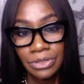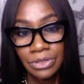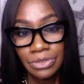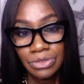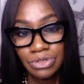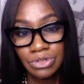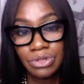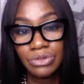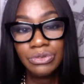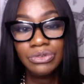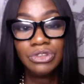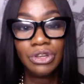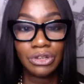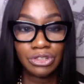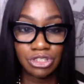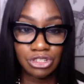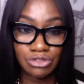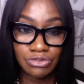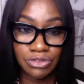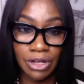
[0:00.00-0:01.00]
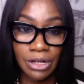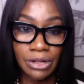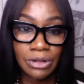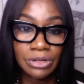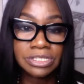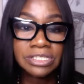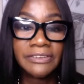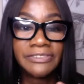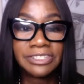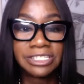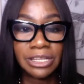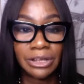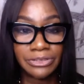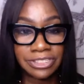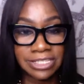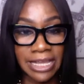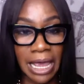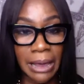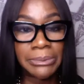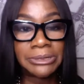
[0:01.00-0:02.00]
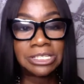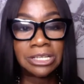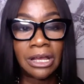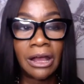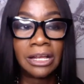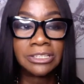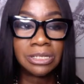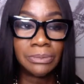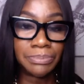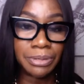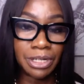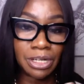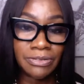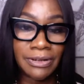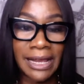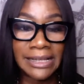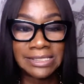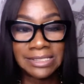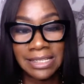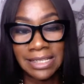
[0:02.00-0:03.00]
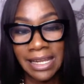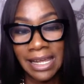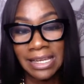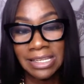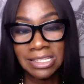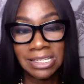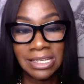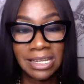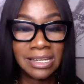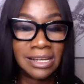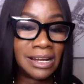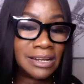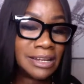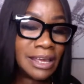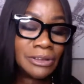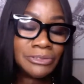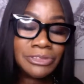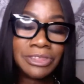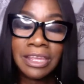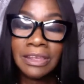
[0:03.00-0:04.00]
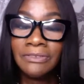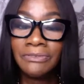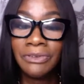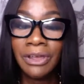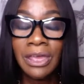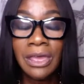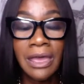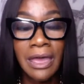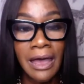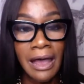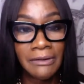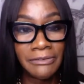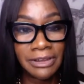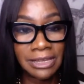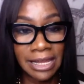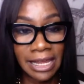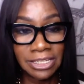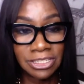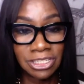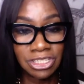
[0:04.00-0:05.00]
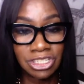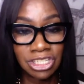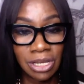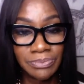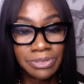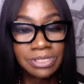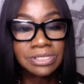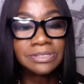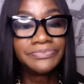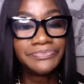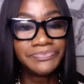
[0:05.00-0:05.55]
to your struggles of self-sabotage and procrastination and unhealthy relationships,